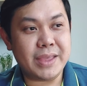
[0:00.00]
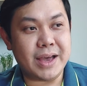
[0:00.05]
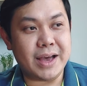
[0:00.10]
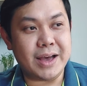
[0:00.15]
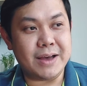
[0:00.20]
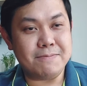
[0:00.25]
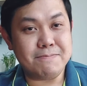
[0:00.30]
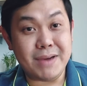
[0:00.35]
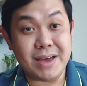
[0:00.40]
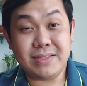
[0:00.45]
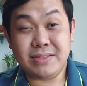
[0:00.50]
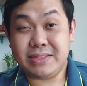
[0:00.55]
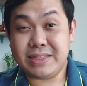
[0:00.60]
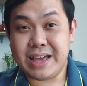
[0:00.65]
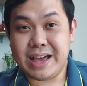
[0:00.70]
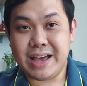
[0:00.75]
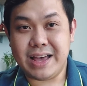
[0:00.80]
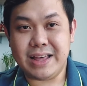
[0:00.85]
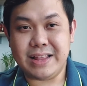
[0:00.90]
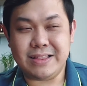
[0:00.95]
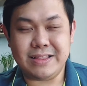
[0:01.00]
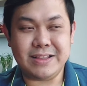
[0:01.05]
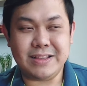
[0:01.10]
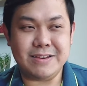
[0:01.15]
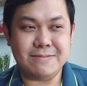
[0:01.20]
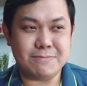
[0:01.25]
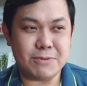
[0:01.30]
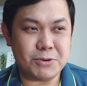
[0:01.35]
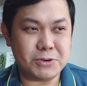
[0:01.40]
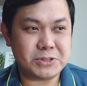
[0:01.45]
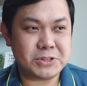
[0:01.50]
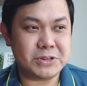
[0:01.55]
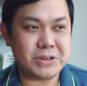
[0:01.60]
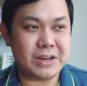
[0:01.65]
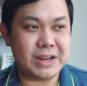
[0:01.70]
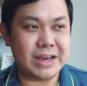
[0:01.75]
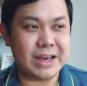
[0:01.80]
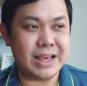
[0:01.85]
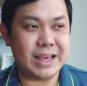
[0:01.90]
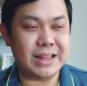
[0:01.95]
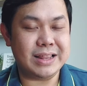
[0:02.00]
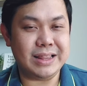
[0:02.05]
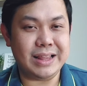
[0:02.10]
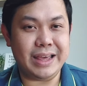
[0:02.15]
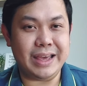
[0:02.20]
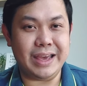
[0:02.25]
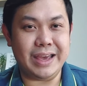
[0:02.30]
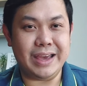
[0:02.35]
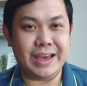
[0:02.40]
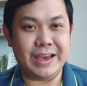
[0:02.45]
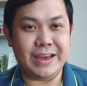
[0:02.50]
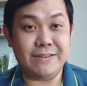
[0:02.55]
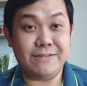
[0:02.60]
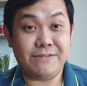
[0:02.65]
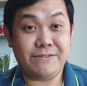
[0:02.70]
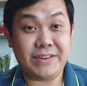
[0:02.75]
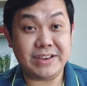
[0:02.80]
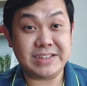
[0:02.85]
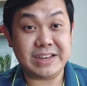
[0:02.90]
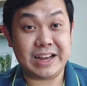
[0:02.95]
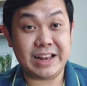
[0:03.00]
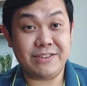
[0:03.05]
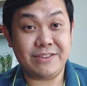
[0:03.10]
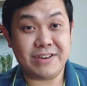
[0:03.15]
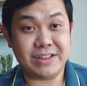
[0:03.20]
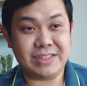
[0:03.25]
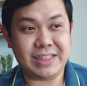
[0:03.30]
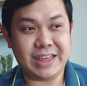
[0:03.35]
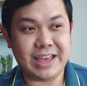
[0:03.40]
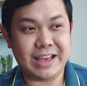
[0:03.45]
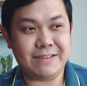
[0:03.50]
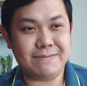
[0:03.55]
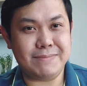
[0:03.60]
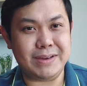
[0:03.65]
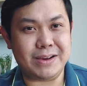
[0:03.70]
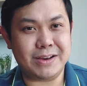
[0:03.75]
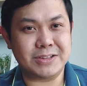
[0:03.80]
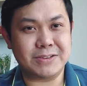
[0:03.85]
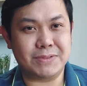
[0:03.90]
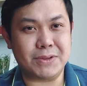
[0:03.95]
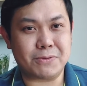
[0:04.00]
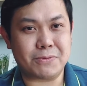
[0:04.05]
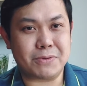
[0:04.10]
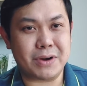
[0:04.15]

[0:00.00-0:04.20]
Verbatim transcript: uh, mental, emotional, and physical fatigue because of the